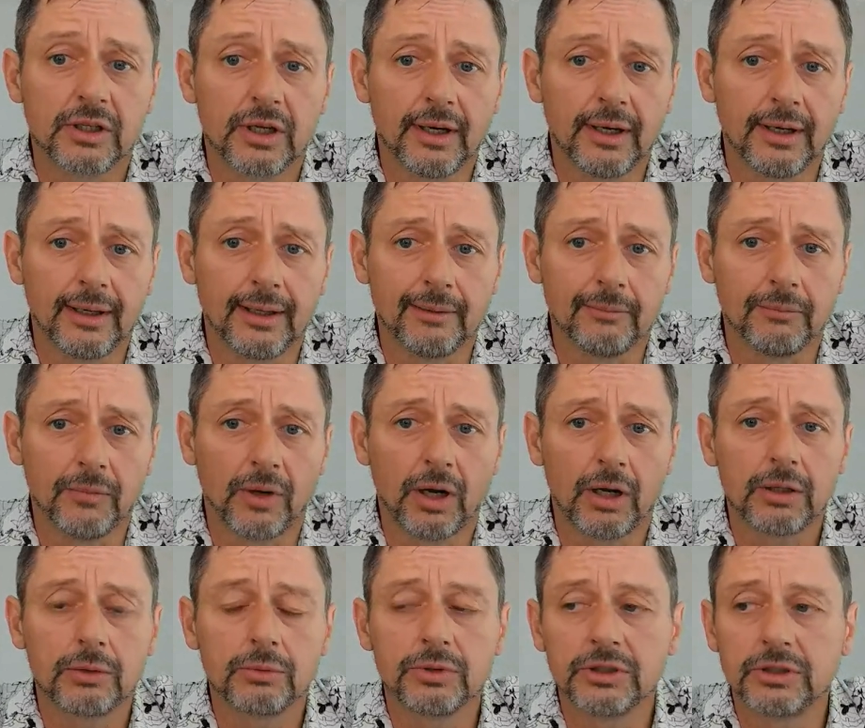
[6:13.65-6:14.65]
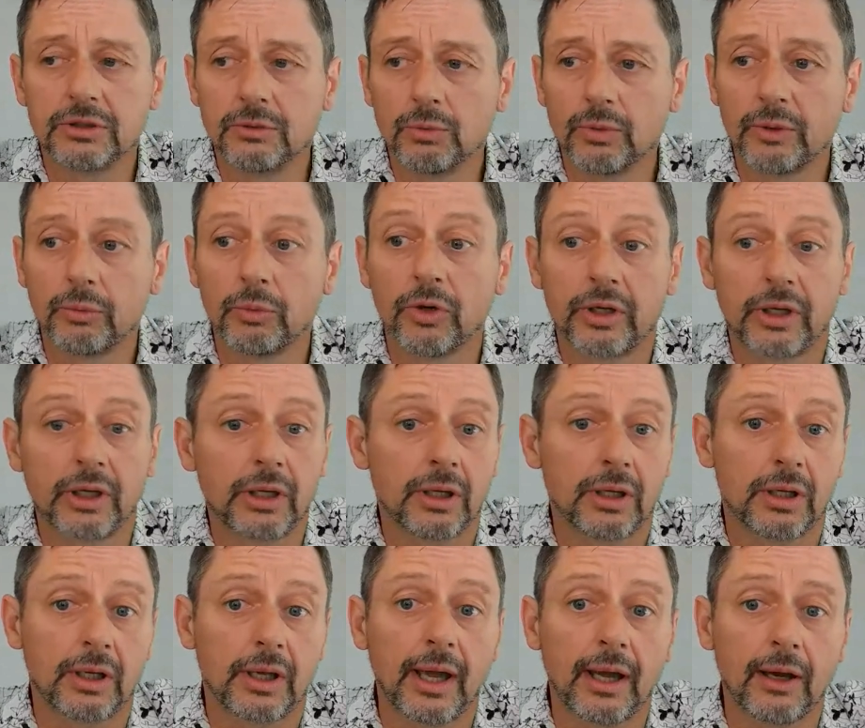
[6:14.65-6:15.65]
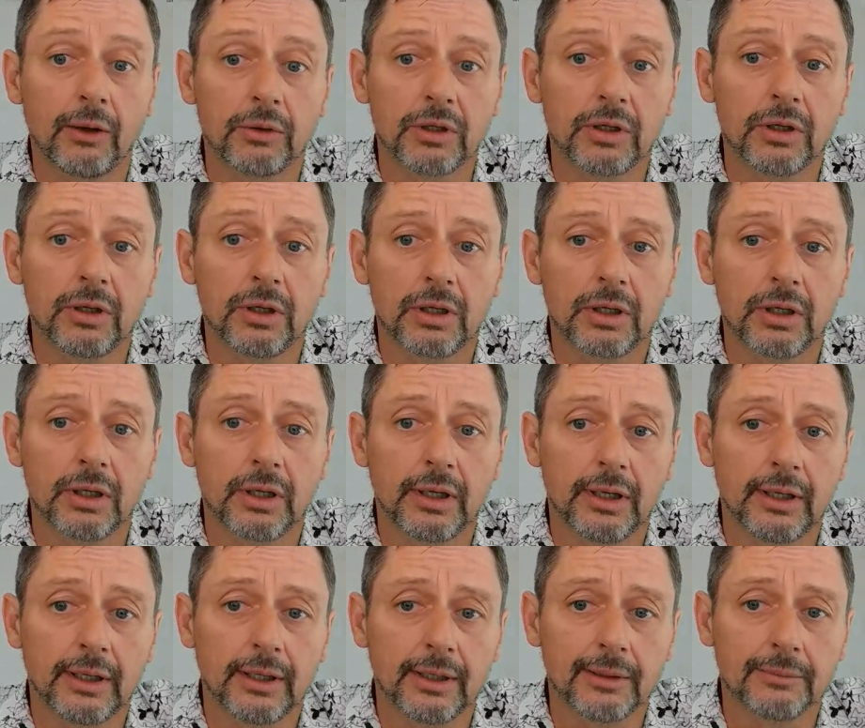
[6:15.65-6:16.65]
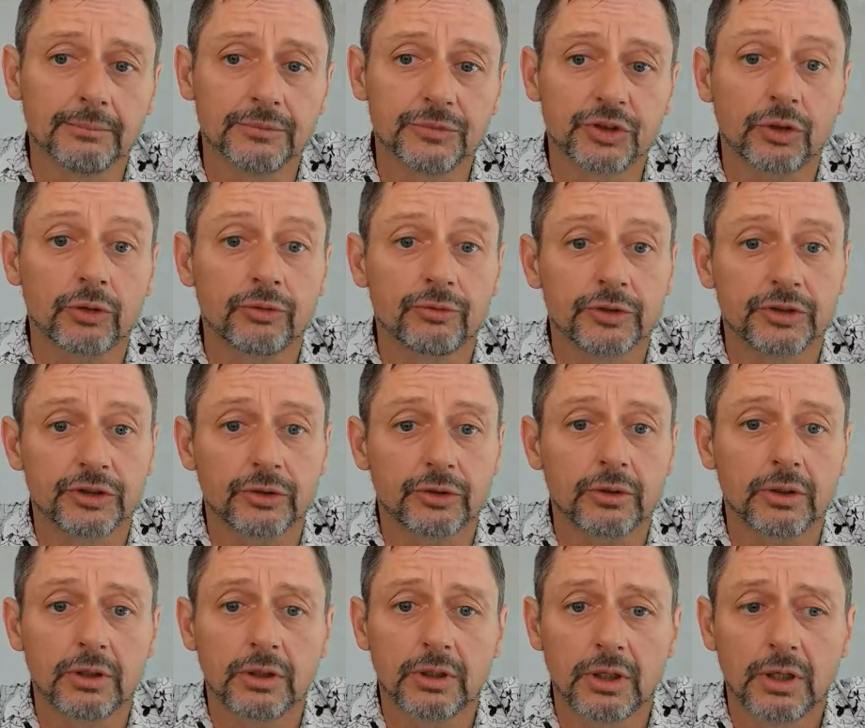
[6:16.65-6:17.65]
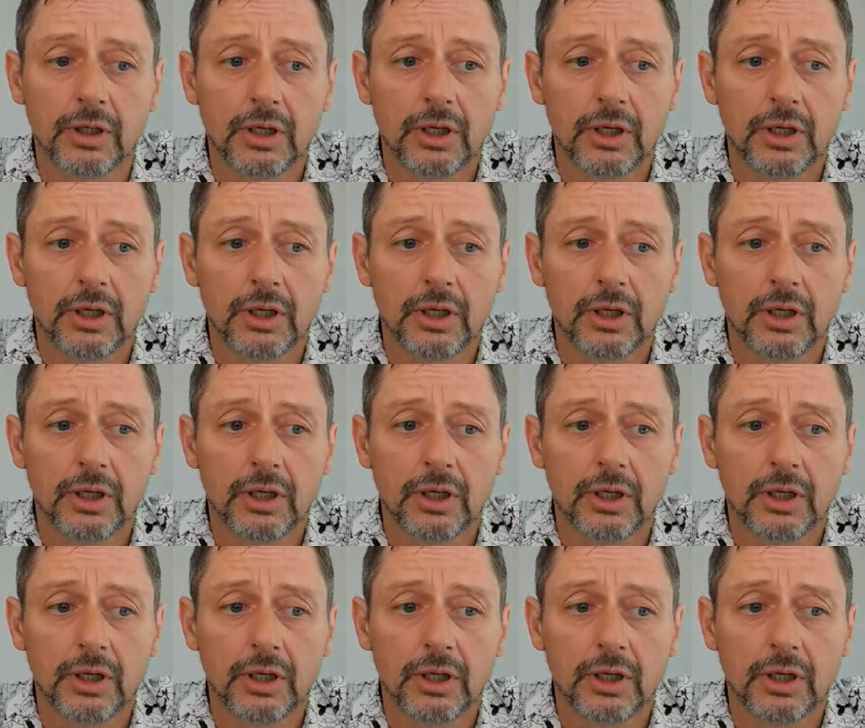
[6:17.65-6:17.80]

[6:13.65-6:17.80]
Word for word: Um, I would we work in cacao a lot, um, choc for chocolate,